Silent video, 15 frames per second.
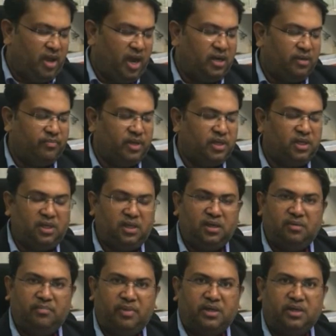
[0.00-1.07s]
and
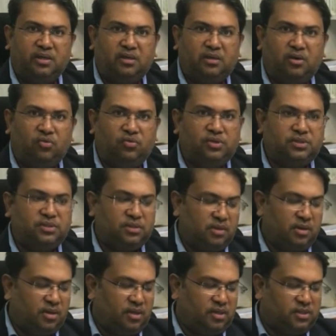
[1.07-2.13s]
money, but includes
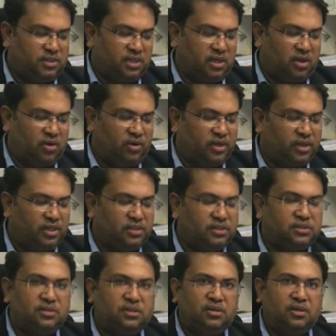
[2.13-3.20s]

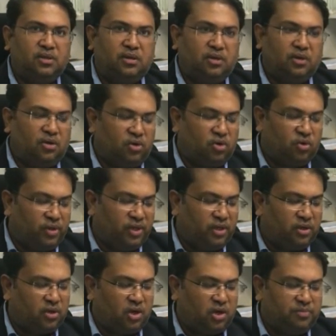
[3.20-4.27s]
securities,
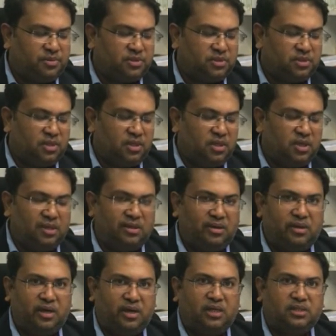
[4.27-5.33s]
growing crops,
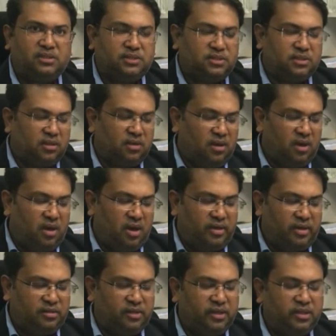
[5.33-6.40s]
grass,
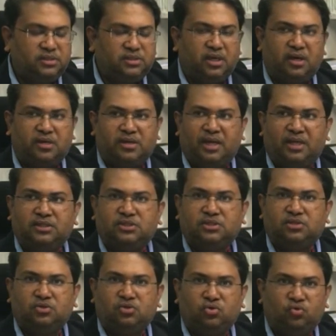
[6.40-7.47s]
and things
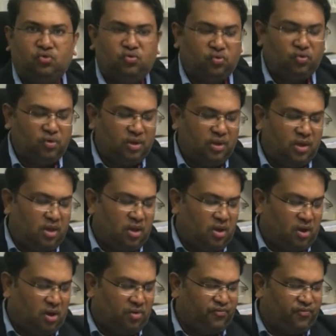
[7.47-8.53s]
attached to
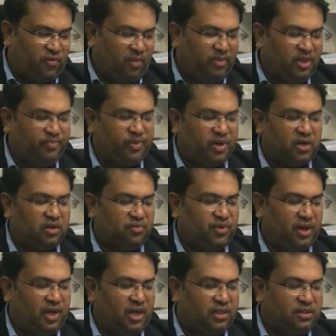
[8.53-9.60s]
or forming part of
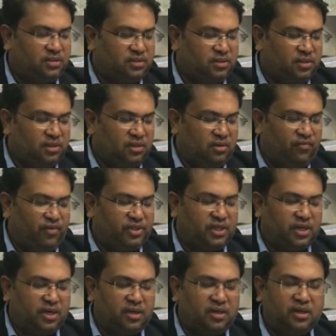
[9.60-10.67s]
the land which
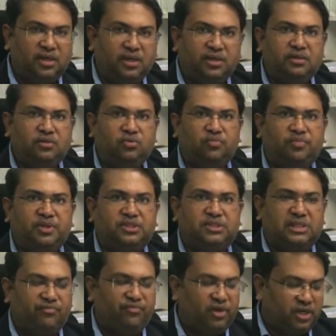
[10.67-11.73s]
are agreed to be
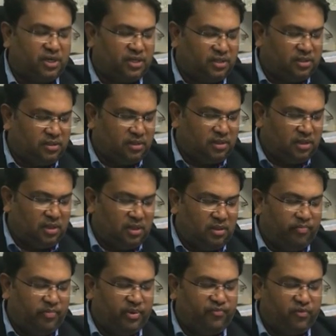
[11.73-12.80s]
severed
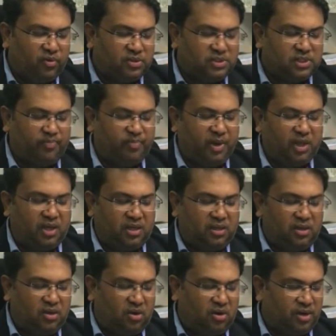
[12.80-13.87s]
before supply
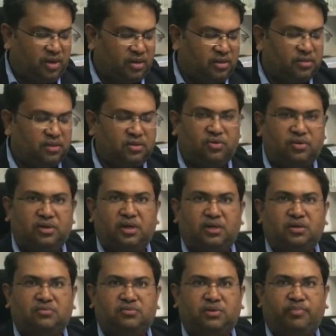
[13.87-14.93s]
or under the
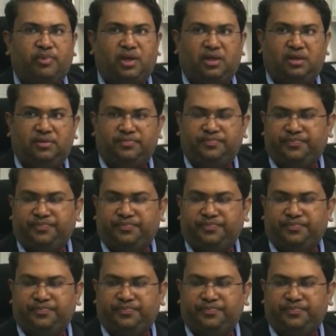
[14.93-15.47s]
contract of supply.